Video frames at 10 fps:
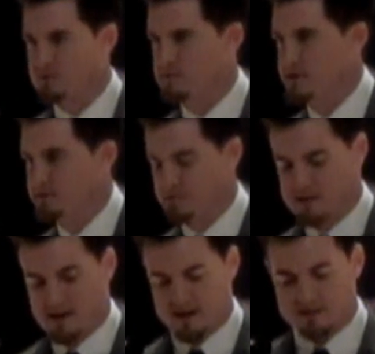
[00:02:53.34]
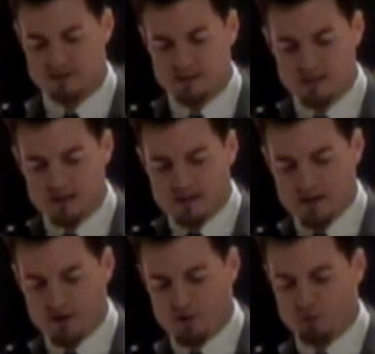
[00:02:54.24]
with me from Cass
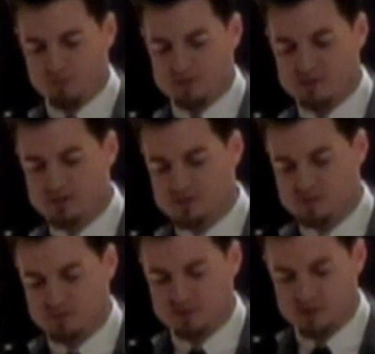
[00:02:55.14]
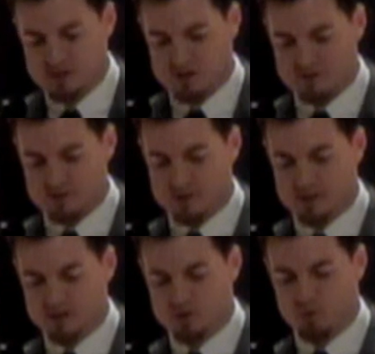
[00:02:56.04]
now hold prestigious positions
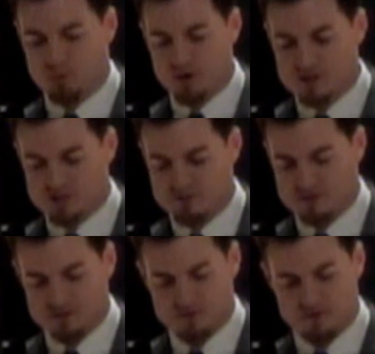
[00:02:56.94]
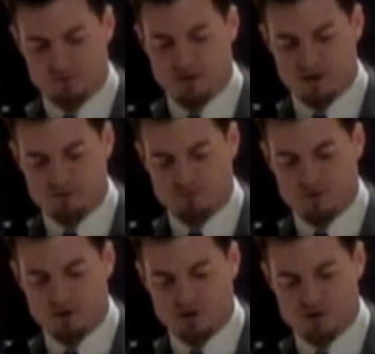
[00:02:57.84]
in corporations, are fighting for
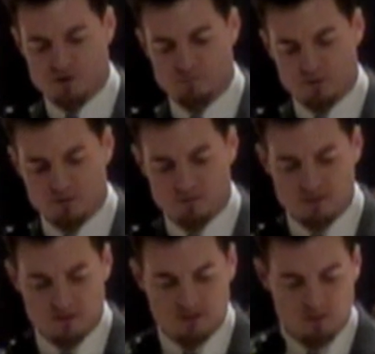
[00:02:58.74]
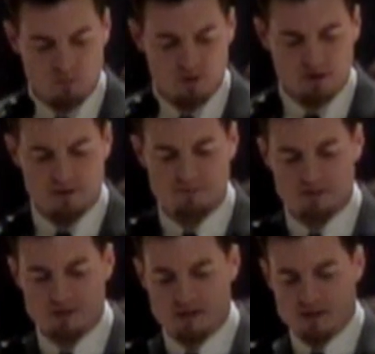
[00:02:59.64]
our country, both domestic and abroad,
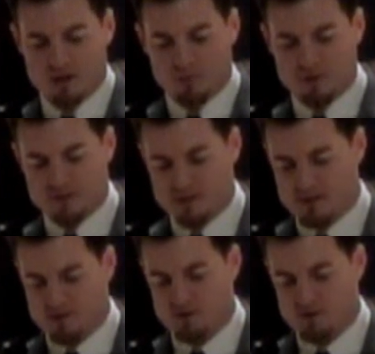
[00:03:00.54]
are protecting